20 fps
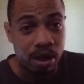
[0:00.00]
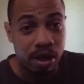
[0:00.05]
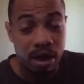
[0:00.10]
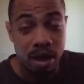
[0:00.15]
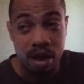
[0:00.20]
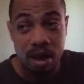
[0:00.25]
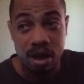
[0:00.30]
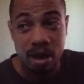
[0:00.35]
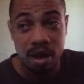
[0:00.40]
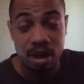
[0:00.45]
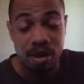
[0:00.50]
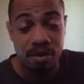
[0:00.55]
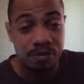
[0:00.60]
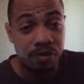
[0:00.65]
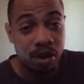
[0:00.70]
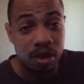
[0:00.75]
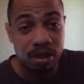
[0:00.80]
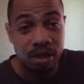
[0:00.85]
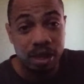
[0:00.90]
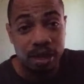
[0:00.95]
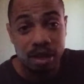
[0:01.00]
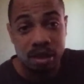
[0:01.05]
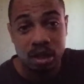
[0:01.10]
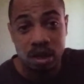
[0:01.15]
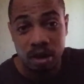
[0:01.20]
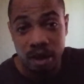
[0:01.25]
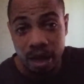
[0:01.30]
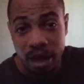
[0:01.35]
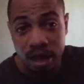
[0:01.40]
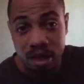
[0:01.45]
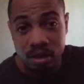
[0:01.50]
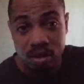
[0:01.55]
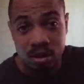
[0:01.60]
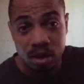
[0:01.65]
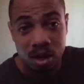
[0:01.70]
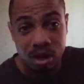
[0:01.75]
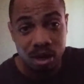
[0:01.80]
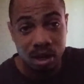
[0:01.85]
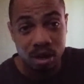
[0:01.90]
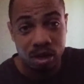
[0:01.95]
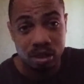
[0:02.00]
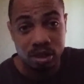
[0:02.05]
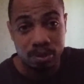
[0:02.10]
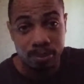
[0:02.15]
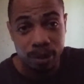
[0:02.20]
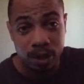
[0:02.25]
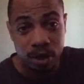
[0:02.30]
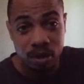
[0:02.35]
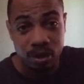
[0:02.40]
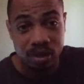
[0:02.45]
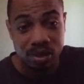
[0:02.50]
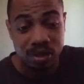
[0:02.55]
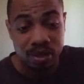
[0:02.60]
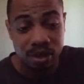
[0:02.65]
finally get their hands on and experience